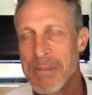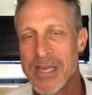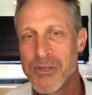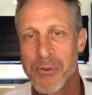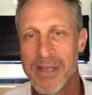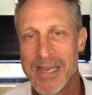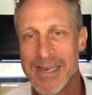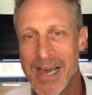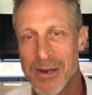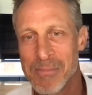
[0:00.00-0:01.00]
it would be a
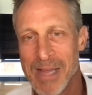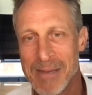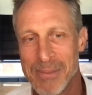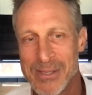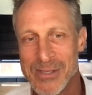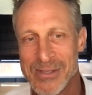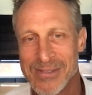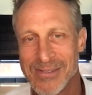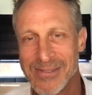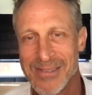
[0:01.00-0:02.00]
trillion dollar
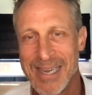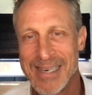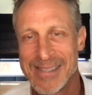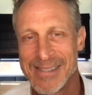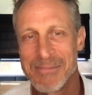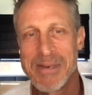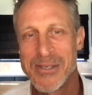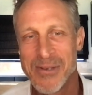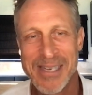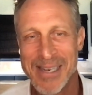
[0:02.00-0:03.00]
blockbuster, right?
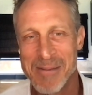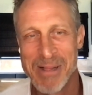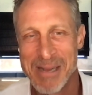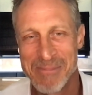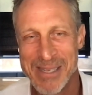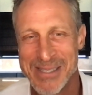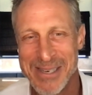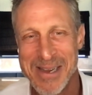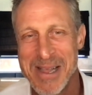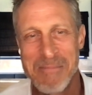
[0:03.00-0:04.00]
It'd be a trillion dollar
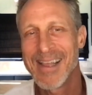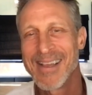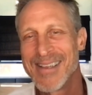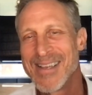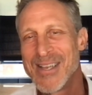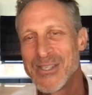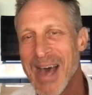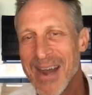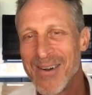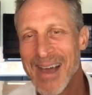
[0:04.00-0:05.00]
blockbuster. Okay. So
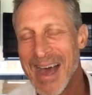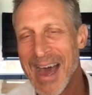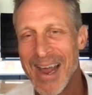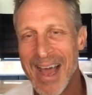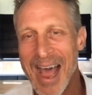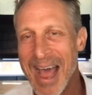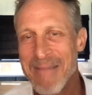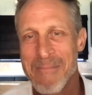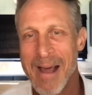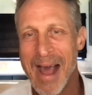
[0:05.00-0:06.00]
I don't I
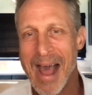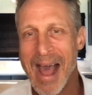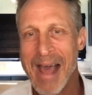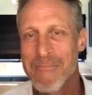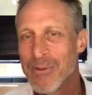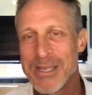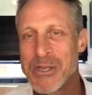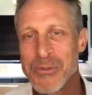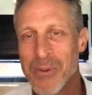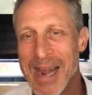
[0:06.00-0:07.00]
I'm I'm willing to use